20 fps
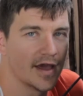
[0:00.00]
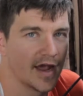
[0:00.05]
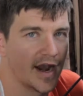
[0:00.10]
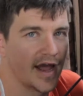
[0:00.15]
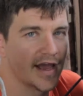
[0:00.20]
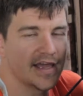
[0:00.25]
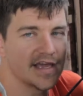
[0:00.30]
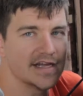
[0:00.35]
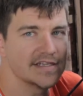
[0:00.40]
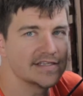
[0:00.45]

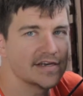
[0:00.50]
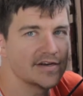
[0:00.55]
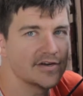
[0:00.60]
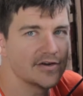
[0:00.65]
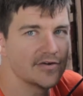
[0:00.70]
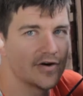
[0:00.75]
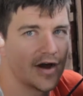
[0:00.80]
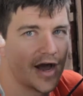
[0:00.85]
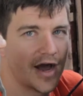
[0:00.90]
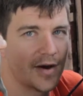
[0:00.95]
I can't tell
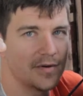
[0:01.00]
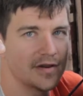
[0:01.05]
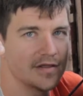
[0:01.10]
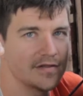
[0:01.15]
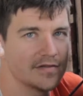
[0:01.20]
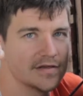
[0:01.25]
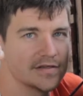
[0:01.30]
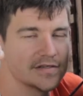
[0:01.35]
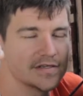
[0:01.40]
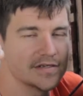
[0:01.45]
you how many
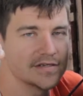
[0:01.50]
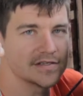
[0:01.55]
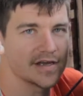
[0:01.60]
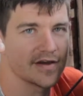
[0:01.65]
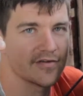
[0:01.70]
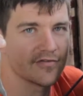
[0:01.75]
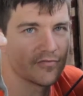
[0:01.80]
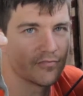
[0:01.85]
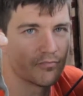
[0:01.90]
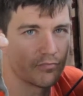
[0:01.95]
of these things
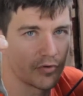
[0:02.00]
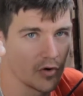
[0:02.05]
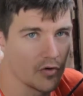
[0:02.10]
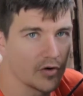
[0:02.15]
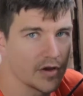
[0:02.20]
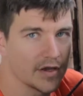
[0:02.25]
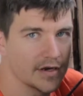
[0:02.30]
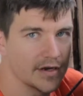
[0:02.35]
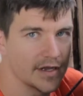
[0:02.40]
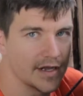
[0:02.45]
I've
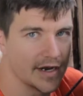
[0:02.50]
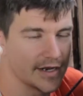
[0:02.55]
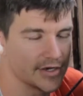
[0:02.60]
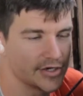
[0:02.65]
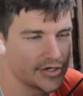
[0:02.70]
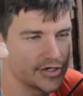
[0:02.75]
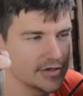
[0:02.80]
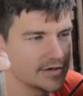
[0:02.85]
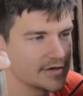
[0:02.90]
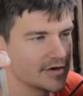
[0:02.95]
broken, and I
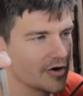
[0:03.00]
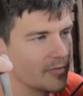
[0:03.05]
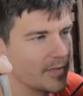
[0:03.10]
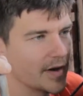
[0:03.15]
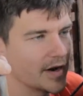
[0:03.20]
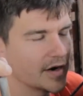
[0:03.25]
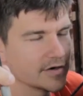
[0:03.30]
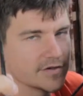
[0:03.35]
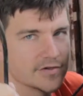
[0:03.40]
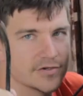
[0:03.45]
should know
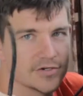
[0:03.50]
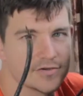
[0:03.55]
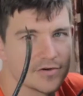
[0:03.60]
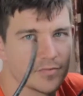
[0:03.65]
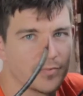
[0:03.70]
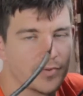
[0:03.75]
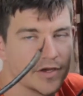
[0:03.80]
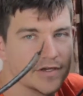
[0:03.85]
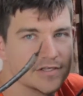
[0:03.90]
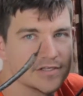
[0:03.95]
better to just
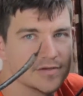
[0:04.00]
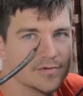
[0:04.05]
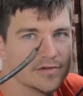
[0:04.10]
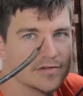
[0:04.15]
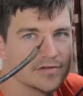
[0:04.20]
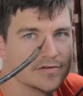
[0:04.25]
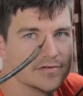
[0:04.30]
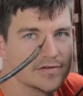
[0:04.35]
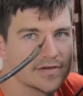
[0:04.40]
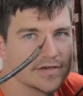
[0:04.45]
replace them as
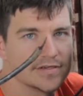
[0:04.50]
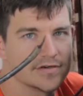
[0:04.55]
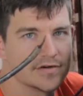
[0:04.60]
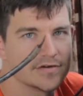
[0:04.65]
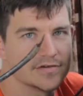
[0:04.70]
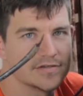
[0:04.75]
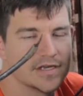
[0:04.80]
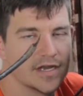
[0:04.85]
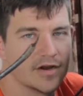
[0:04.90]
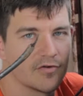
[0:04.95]
soon as I
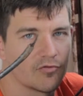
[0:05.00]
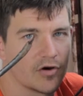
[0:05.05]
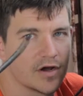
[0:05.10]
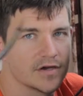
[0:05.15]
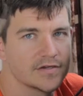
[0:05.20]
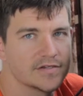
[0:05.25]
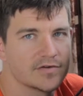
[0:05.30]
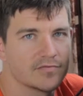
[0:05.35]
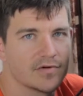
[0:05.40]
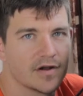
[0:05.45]
start seeing
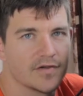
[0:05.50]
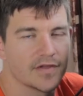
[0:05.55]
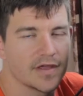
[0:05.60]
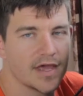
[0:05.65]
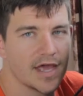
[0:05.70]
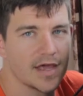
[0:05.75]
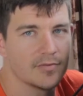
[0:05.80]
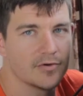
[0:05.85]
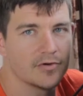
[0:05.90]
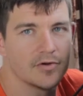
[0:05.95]
rust around the
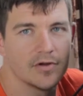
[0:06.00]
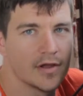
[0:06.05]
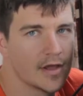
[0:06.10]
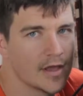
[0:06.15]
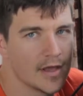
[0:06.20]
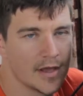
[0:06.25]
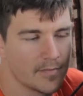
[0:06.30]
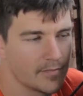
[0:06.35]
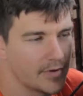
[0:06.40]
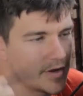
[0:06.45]
cable.
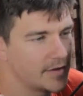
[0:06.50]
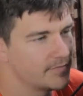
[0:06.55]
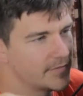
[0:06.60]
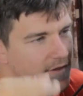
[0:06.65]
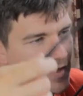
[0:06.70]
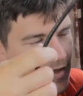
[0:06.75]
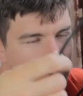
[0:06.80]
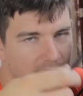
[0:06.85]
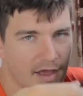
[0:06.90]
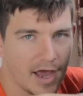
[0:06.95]
But
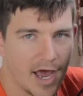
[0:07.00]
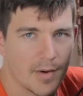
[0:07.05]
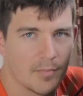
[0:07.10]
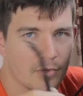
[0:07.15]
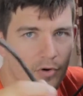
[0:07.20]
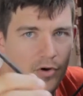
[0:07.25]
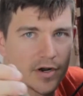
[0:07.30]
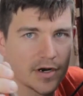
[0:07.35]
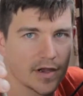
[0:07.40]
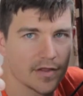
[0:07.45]
I
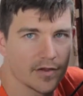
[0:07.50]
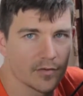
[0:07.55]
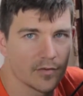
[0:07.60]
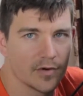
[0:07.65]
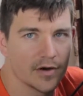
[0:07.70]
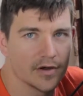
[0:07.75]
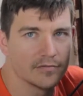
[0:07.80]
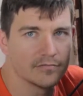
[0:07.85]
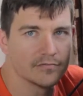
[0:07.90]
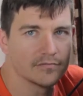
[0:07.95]
broke another
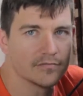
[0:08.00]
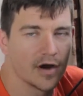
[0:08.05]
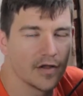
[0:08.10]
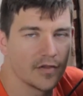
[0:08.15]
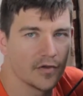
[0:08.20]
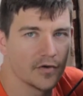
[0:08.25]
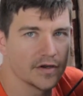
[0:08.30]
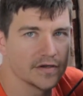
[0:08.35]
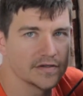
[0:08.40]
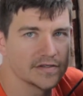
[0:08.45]
one
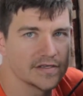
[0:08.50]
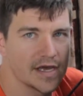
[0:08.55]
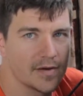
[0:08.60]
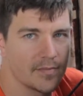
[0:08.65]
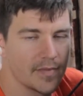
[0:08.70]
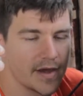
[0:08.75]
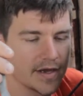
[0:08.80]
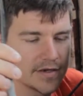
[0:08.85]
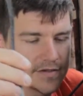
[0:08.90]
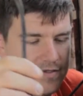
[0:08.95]
unloading
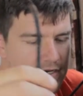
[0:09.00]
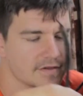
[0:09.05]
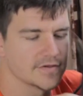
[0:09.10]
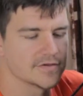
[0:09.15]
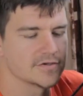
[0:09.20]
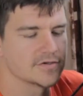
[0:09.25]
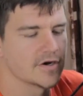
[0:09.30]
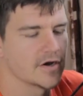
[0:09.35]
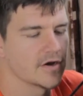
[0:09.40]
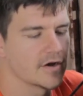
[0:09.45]
sandbags out of
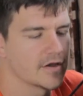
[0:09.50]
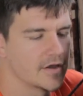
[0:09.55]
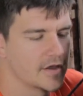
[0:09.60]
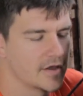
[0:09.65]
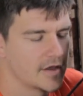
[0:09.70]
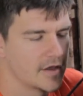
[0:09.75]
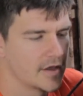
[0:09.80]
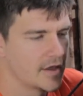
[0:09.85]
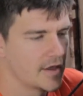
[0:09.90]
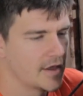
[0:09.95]
this truck.
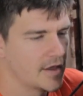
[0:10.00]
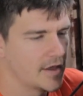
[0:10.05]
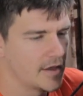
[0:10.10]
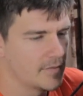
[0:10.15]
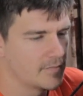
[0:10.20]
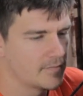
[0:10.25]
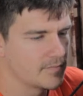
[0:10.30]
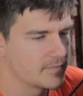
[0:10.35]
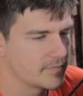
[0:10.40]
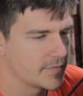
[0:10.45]

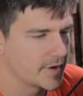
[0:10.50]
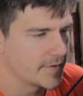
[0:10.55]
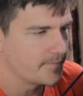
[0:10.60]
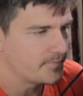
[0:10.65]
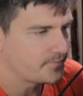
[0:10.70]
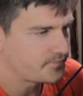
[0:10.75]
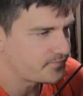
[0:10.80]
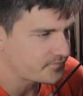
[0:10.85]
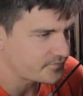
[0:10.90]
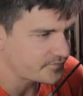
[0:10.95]
But
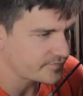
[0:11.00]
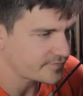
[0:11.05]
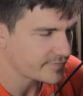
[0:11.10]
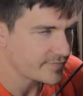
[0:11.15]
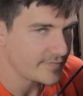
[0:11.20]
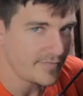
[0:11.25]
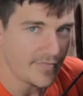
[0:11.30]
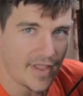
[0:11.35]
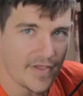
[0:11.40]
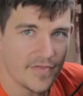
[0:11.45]

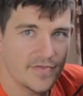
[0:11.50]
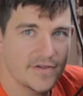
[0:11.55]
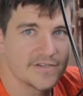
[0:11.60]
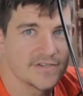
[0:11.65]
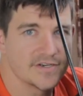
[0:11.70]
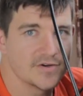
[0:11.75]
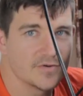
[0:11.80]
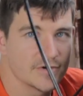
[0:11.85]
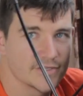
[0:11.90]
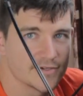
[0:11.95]
these
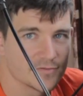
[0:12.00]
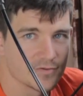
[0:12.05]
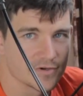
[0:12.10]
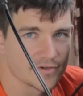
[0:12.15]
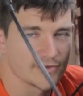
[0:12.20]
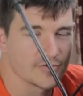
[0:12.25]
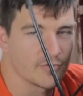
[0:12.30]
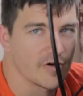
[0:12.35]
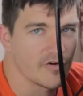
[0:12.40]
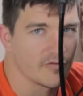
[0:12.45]
new ones were
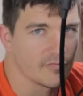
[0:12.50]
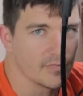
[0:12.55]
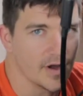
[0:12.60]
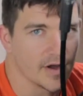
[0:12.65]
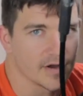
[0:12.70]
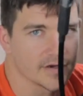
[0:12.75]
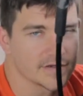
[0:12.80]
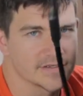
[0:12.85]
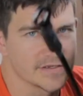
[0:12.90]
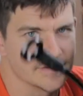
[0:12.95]
12
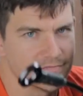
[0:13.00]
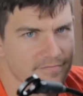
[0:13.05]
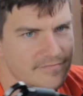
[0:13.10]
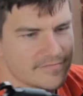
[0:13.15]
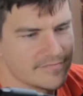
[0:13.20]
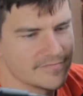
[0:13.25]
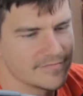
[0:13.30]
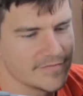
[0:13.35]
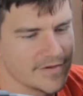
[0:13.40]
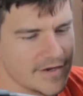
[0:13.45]
bucks, and
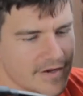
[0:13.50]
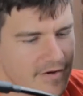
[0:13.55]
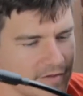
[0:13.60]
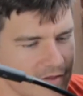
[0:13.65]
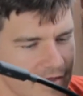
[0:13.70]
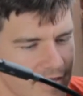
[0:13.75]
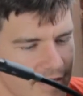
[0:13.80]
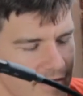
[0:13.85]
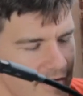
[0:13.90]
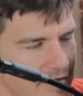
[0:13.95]
you know,
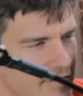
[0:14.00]
the